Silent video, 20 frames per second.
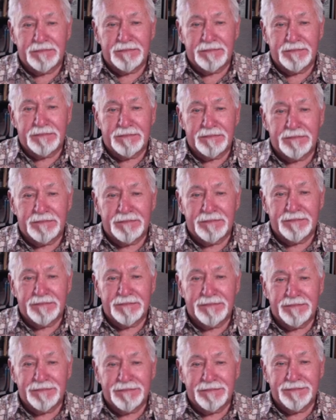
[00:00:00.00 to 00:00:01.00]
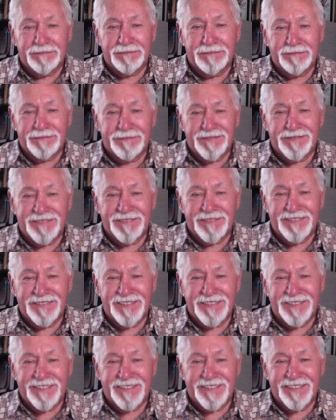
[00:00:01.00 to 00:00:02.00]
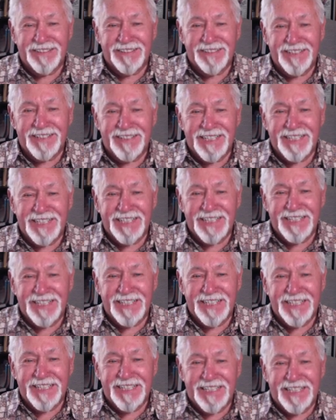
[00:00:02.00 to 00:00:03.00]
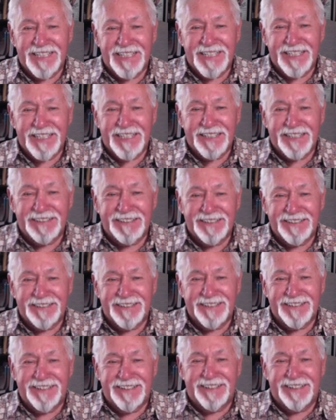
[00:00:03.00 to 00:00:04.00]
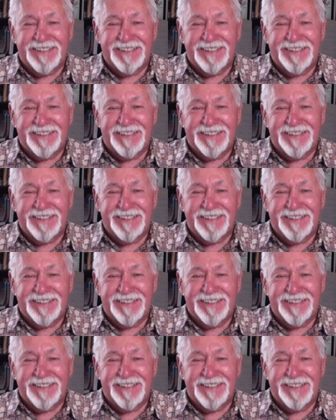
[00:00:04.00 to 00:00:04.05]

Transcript: [no speech]